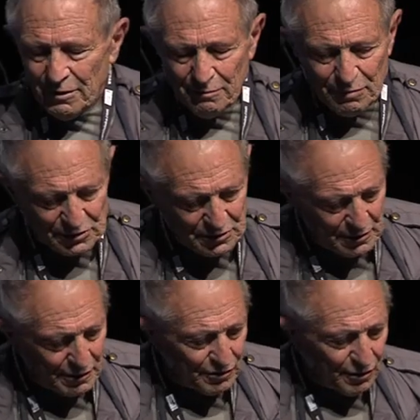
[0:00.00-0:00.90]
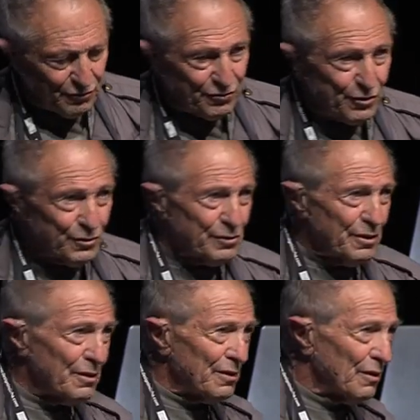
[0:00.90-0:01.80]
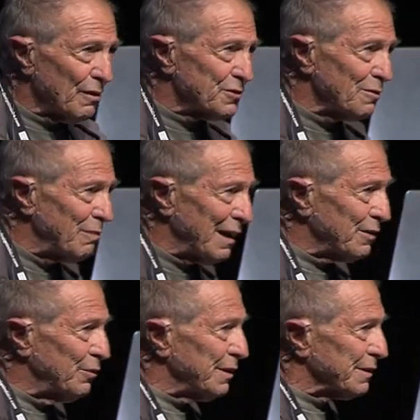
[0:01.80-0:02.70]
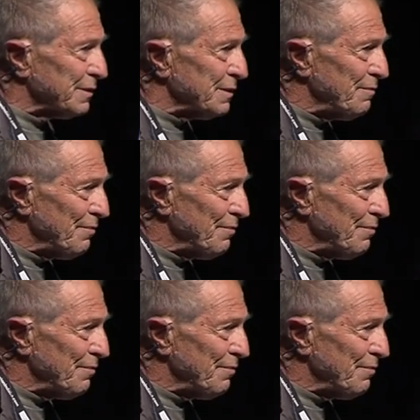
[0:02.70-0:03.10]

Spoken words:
pissed into the food of some black workers.